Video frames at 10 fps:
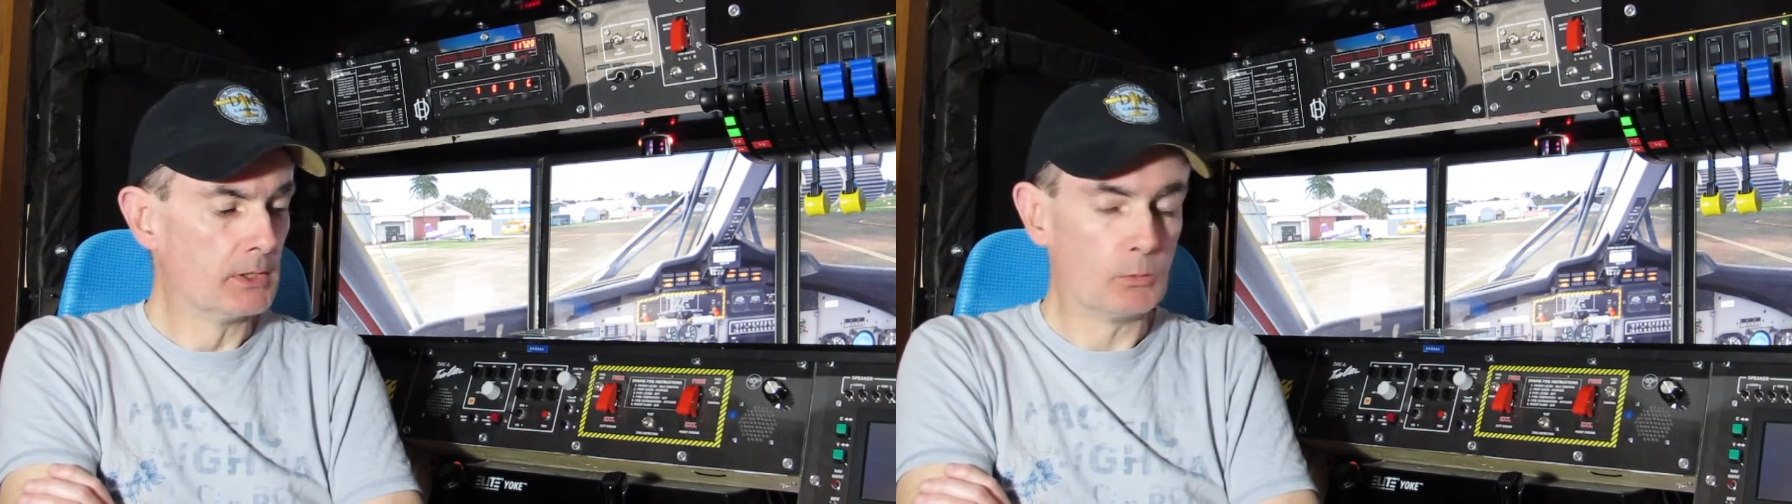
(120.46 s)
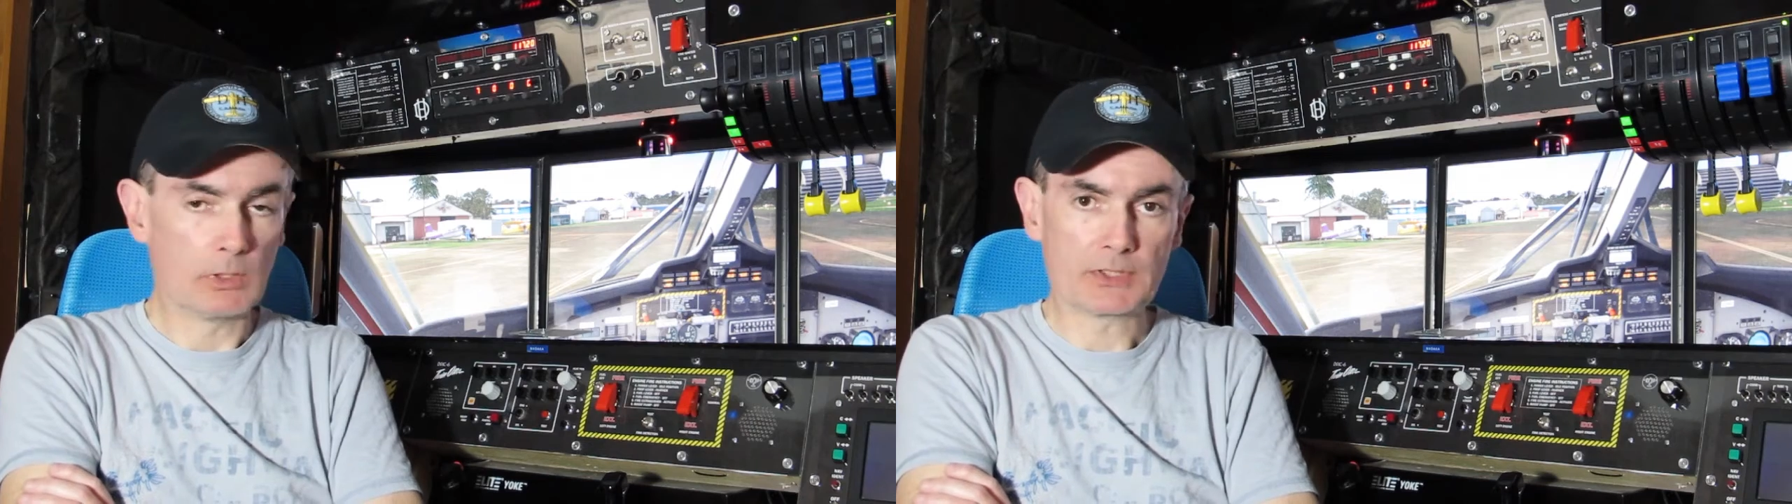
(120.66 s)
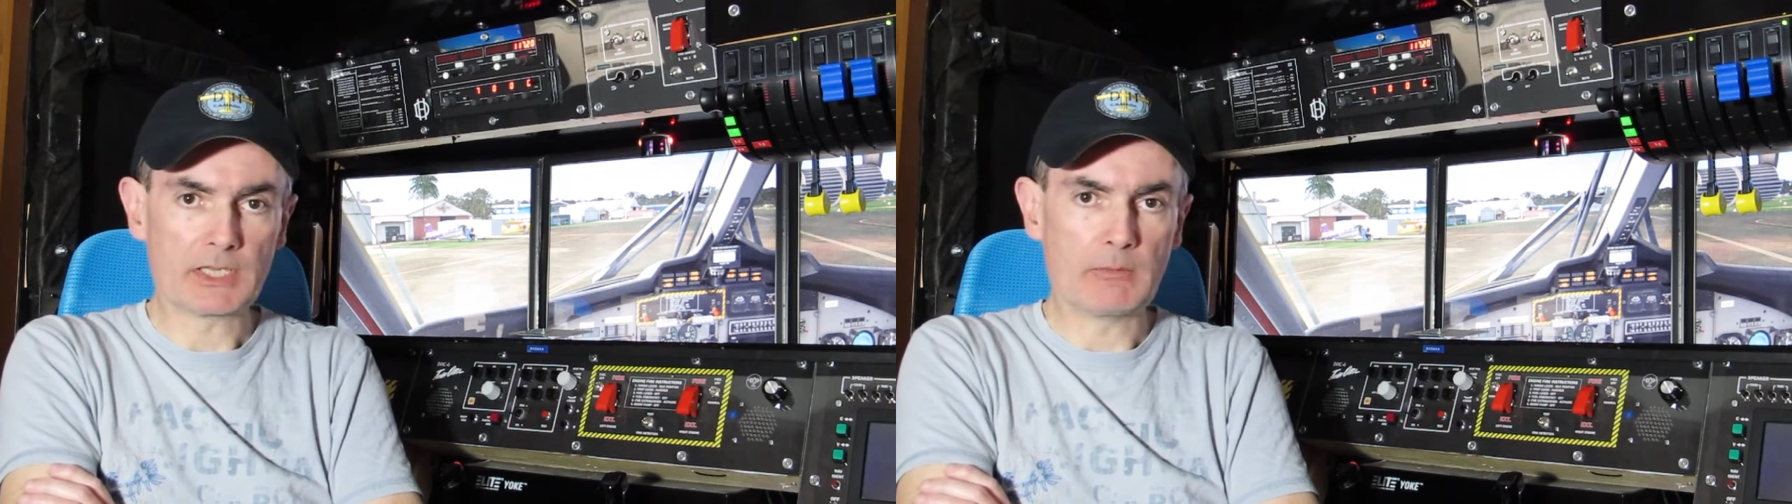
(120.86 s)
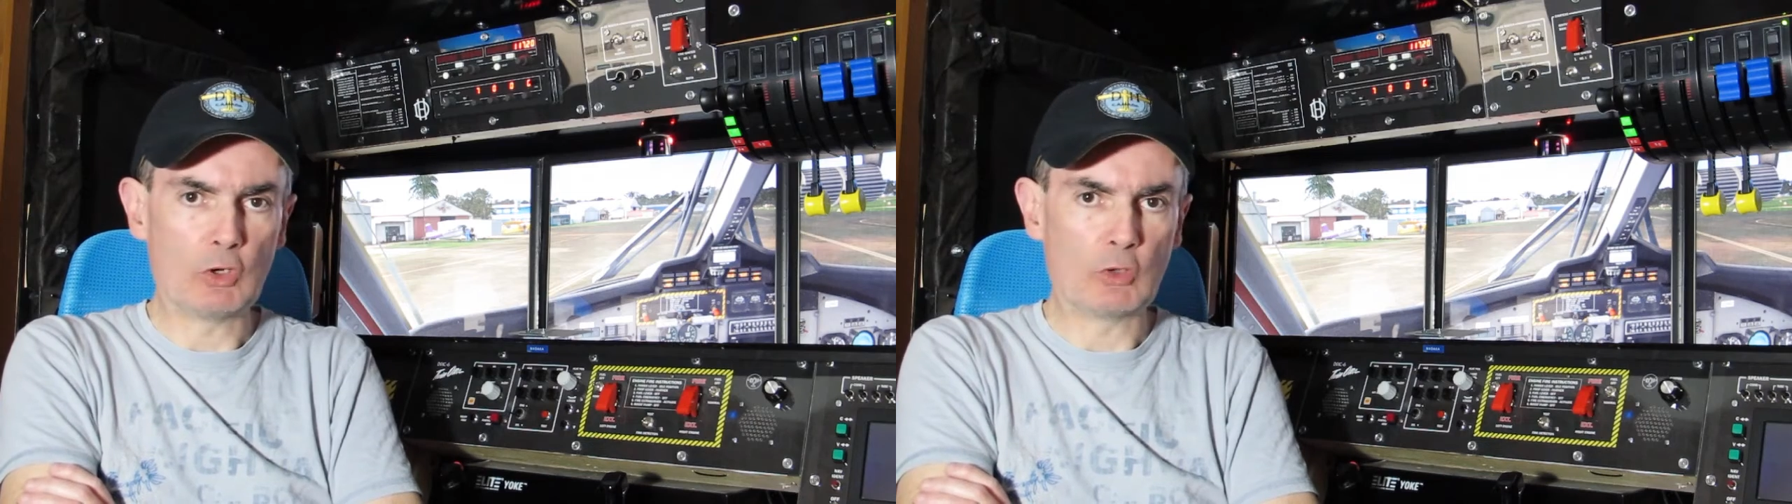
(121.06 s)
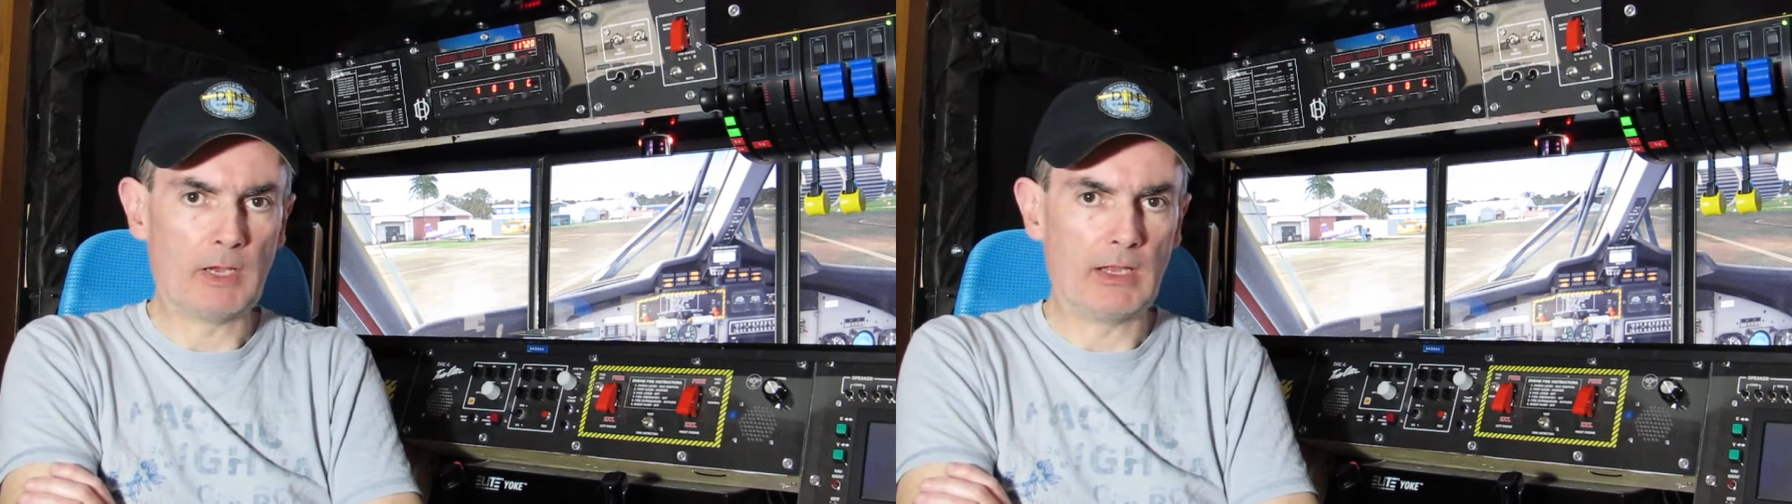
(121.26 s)
I'm going to say
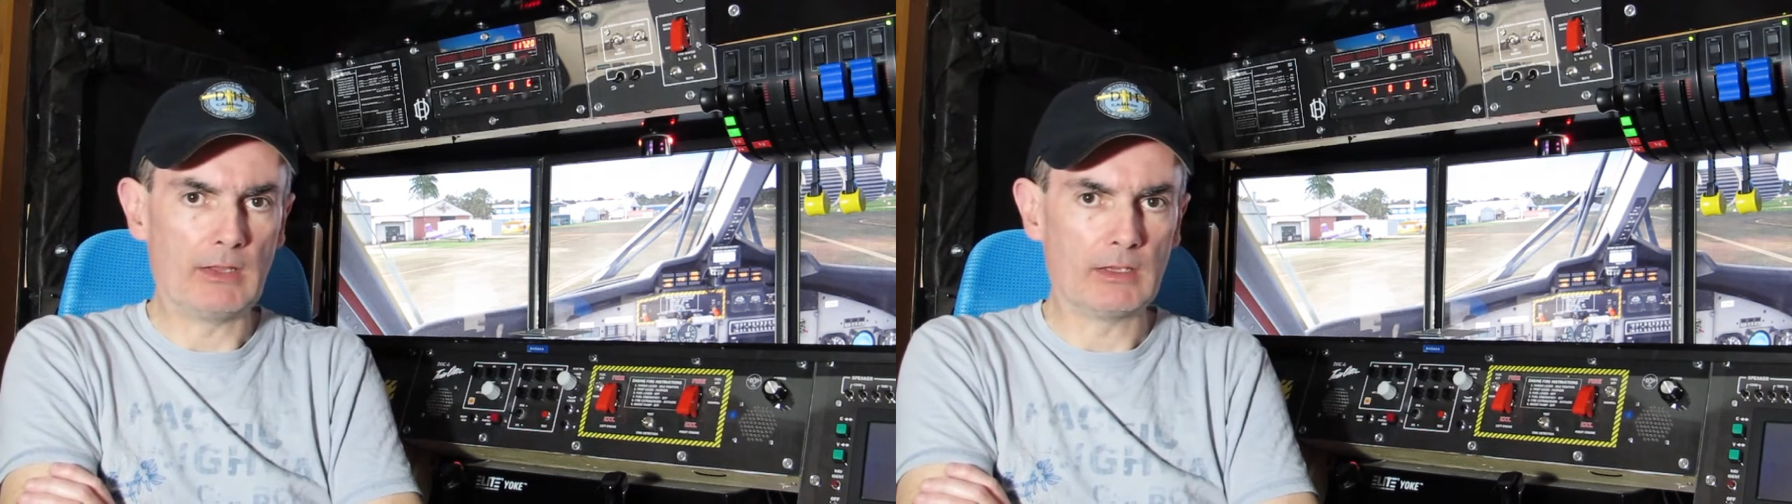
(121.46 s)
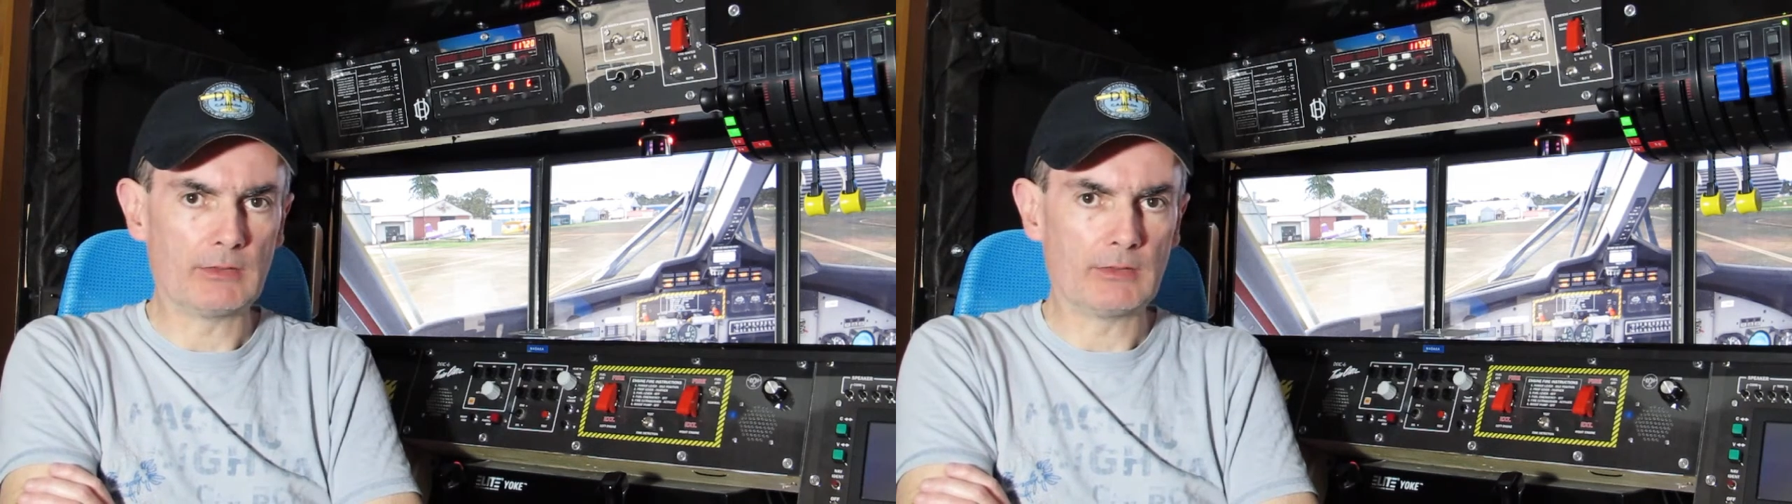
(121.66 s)
more about